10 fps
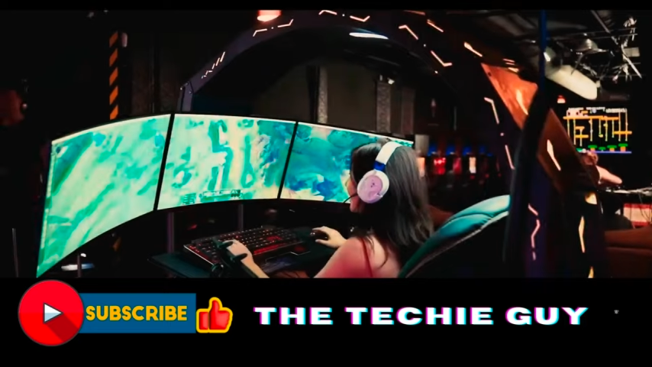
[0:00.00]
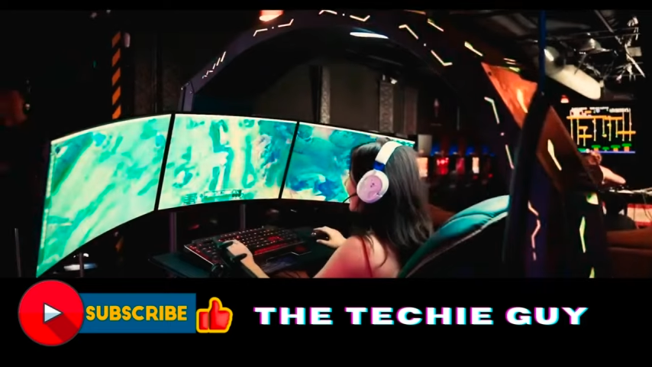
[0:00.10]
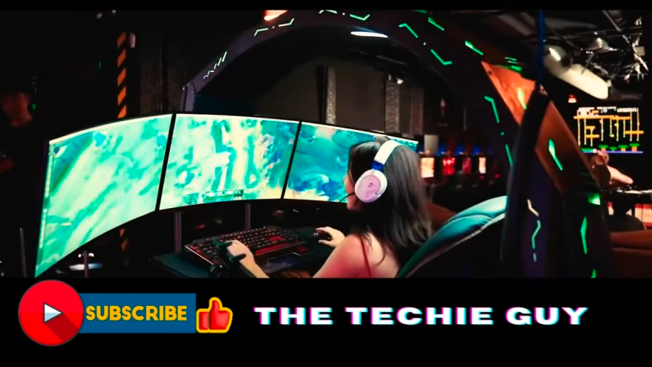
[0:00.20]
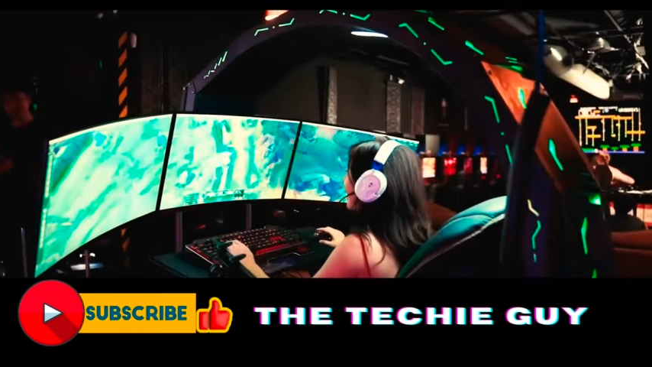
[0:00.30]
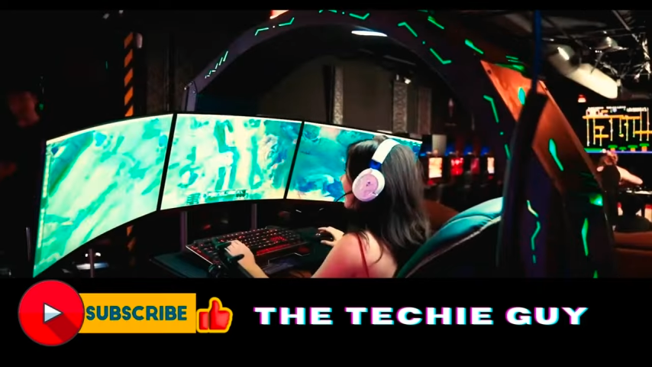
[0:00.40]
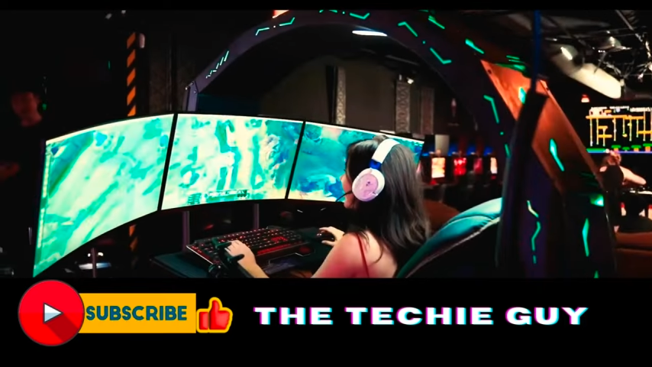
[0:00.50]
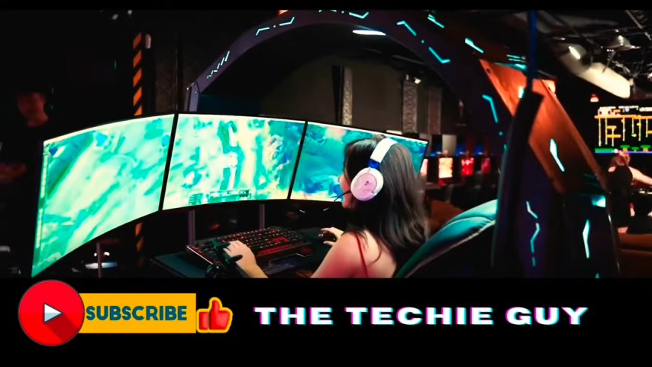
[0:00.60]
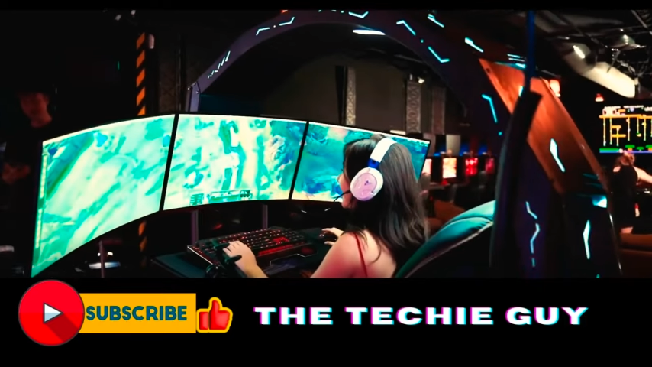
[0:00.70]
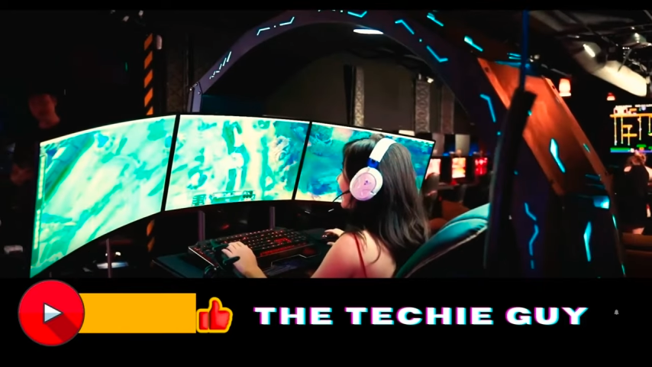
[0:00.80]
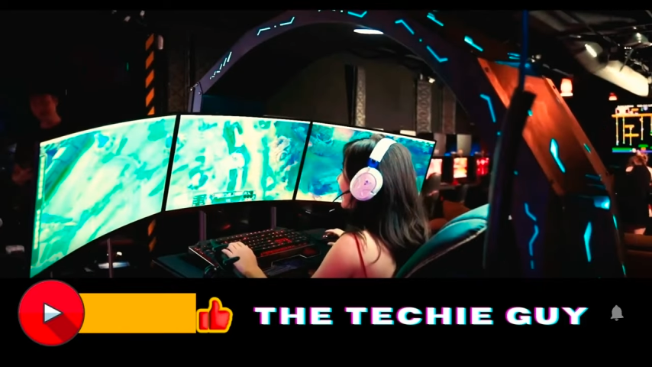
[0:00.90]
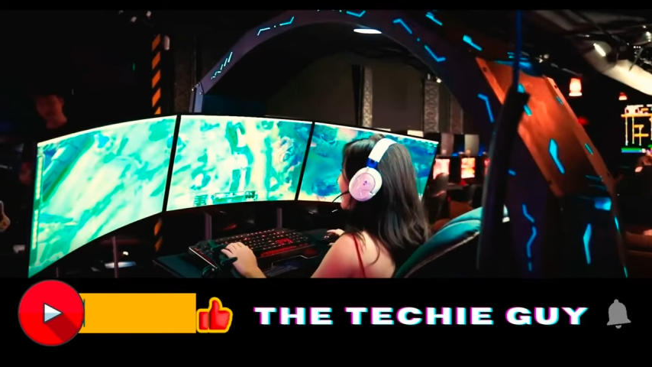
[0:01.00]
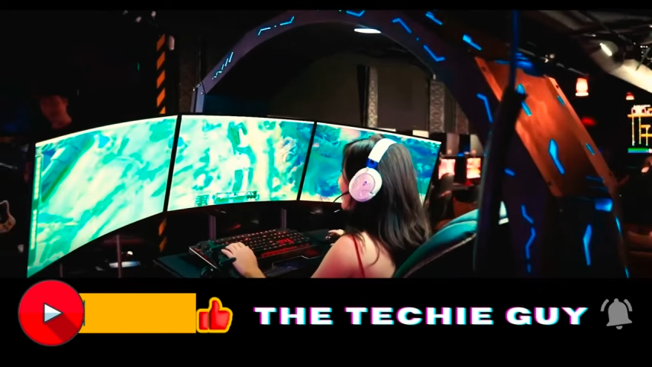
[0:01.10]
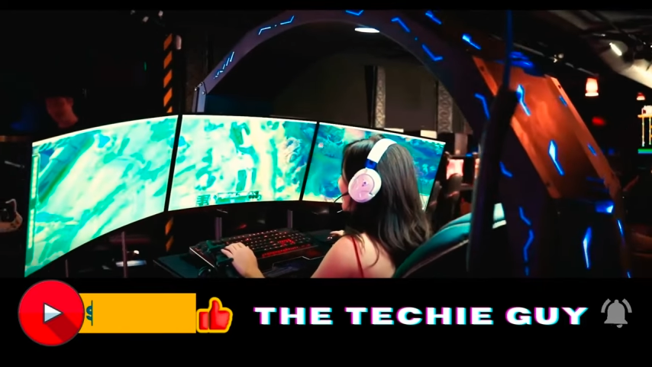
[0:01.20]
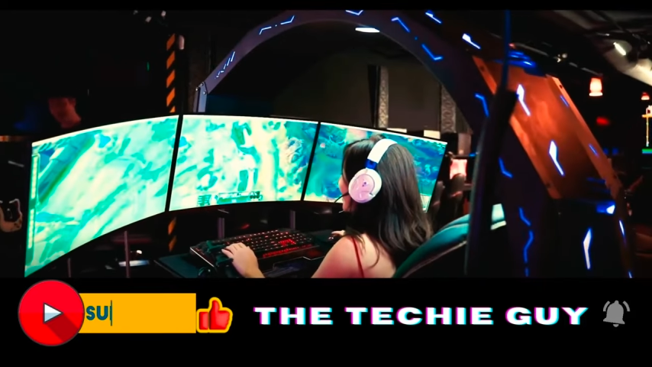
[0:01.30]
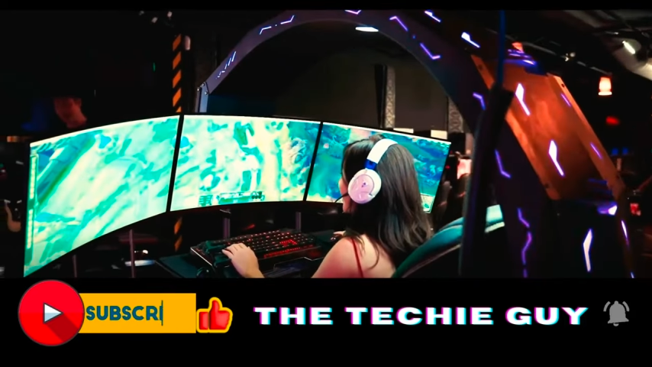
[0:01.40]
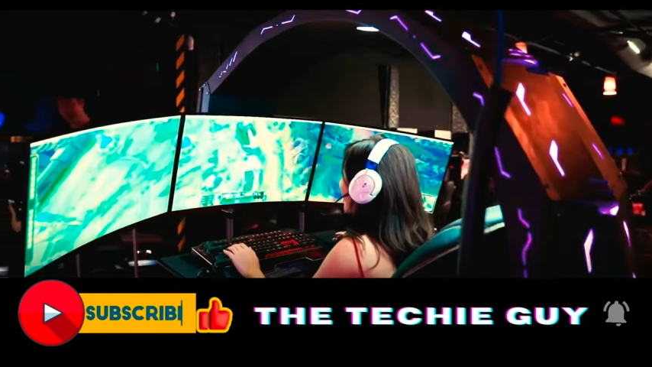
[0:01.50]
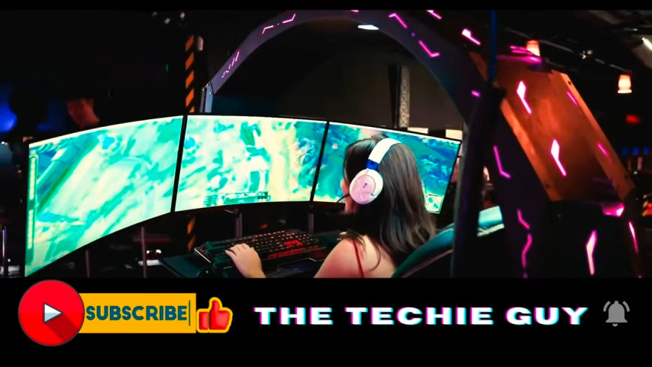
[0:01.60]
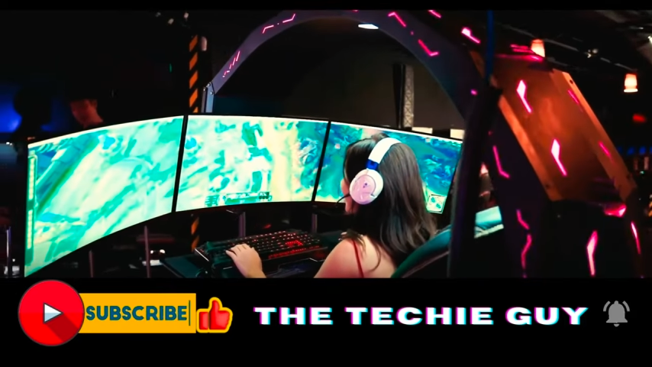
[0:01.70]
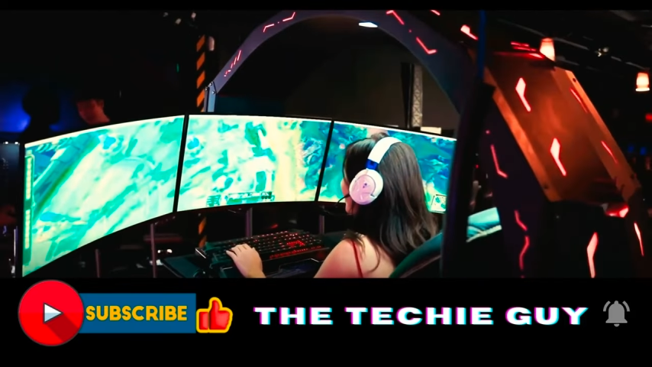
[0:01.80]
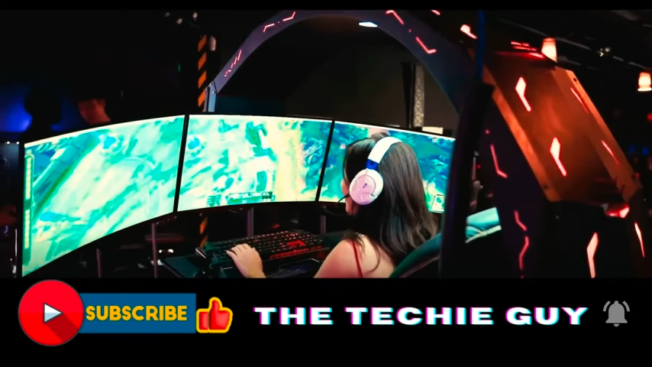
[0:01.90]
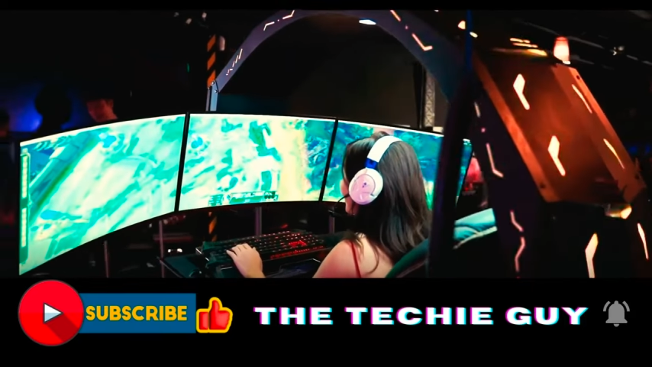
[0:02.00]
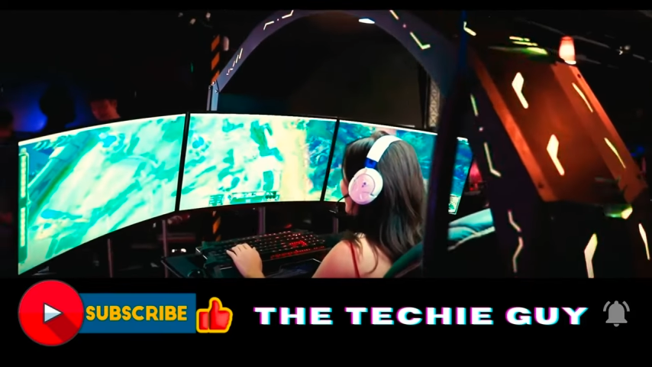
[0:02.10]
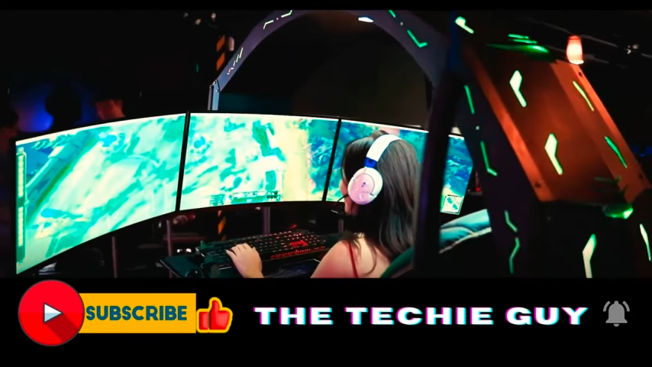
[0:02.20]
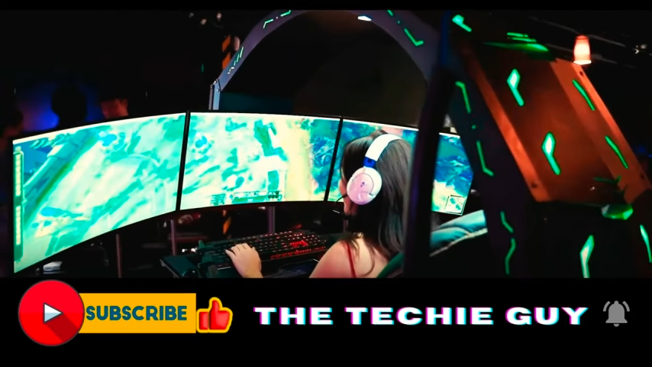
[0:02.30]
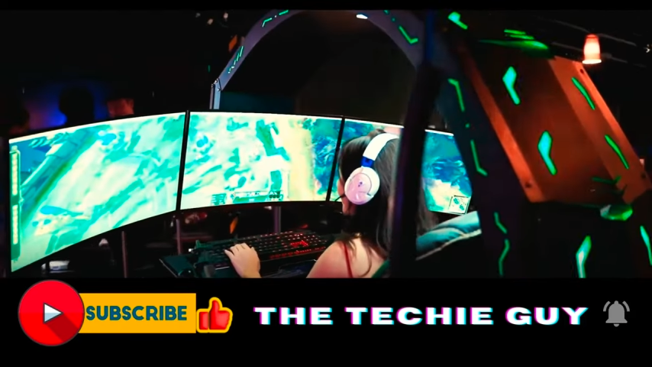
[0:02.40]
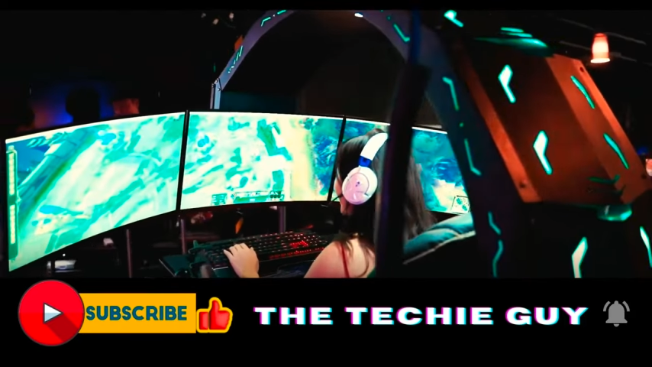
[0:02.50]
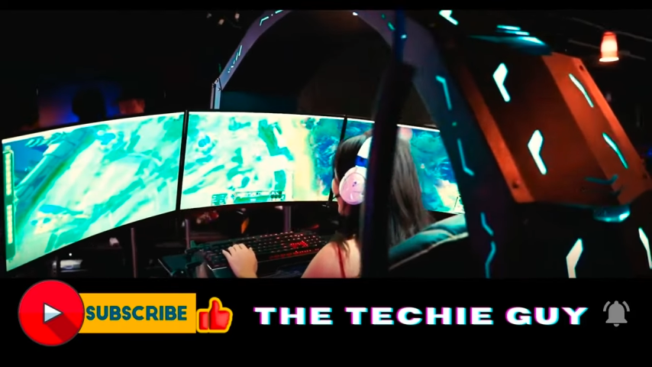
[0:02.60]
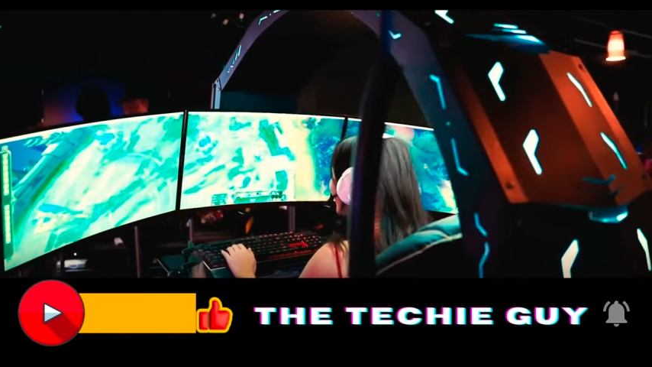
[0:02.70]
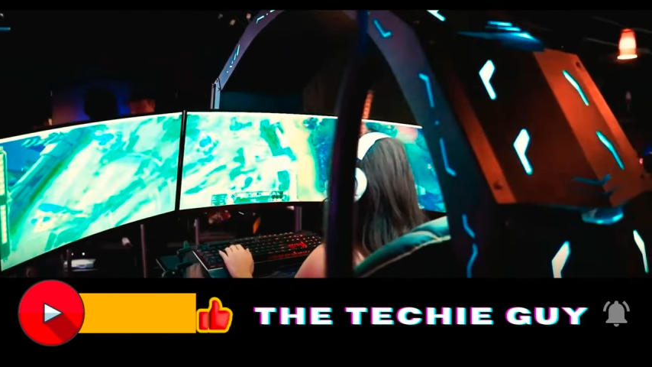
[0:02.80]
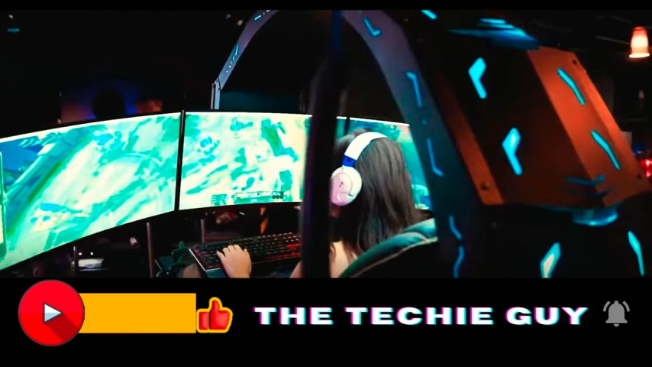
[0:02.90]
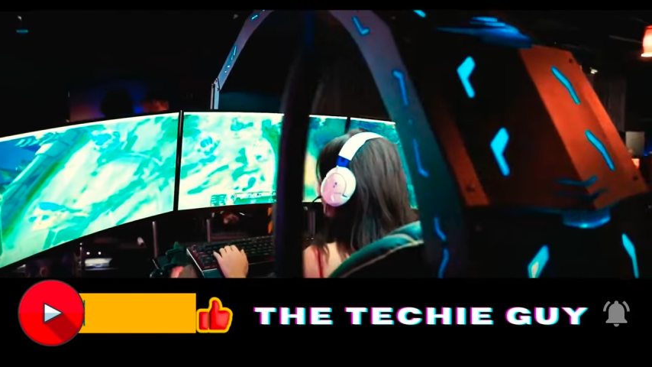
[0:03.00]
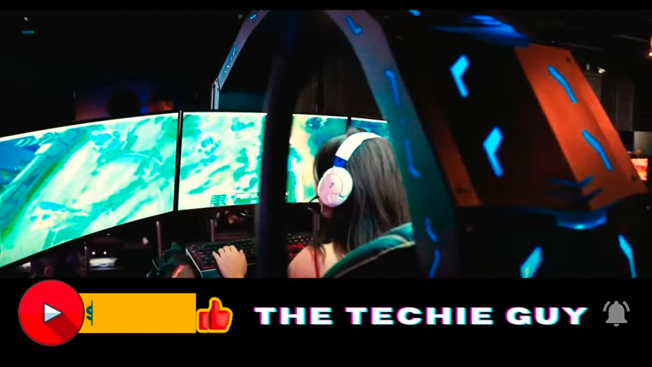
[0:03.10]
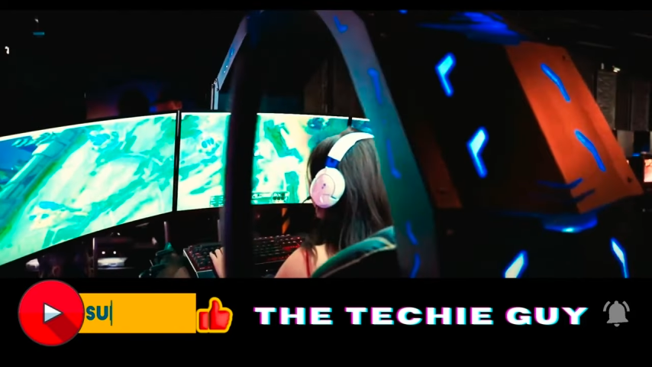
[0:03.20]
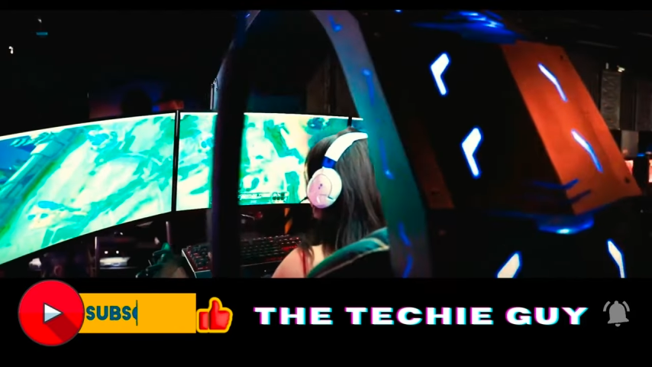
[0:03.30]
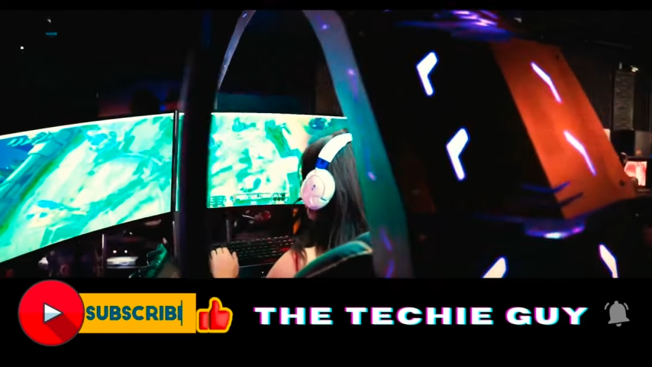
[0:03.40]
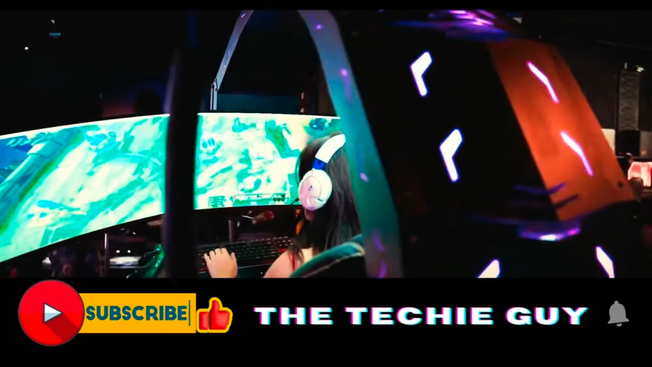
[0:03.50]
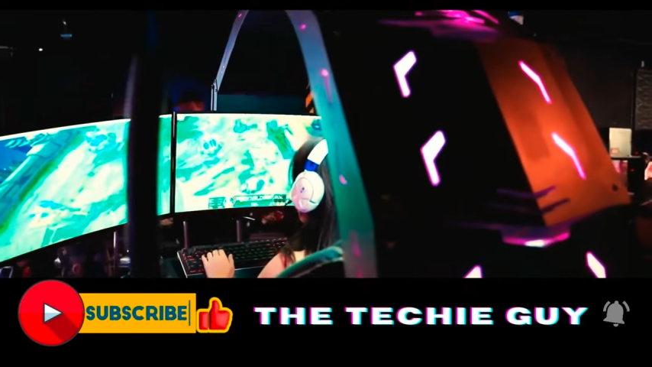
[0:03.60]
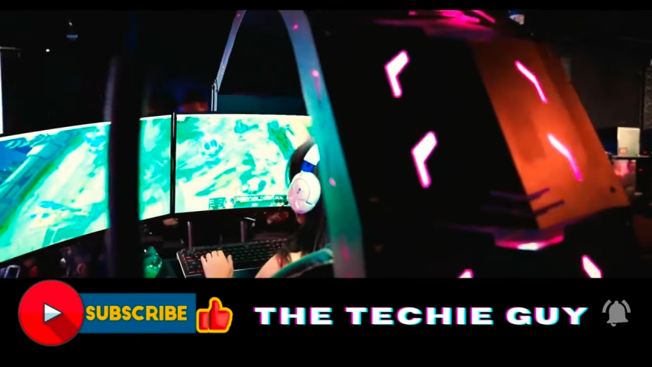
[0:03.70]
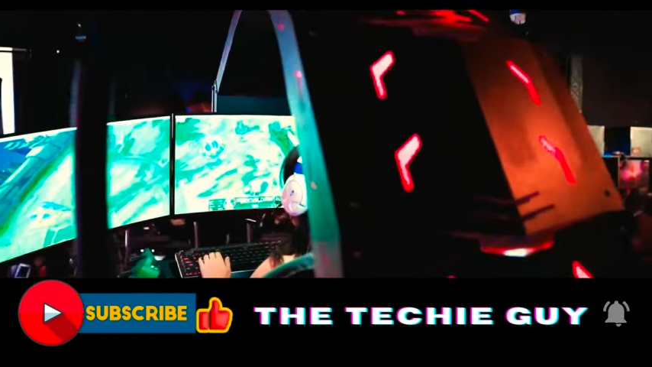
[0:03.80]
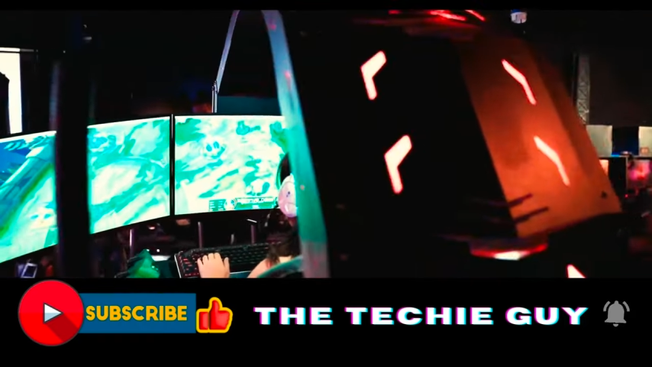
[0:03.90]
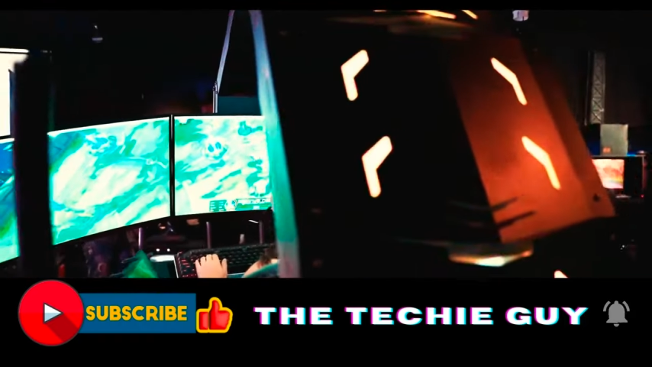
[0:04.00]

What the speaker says: No face is visible, so there are no lips to read.